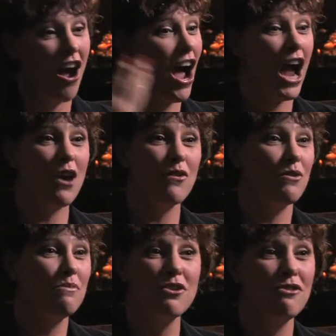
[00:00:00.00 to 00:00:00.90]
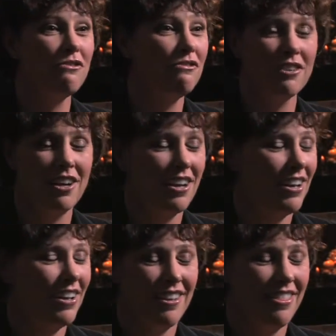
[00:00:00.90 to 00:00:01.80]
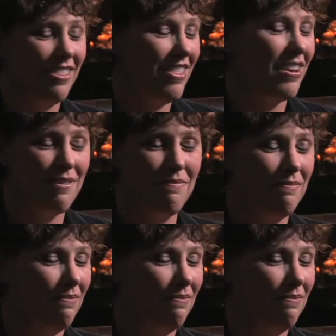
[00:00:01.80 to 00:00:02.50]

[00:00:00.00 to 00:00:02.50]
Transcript: I remove the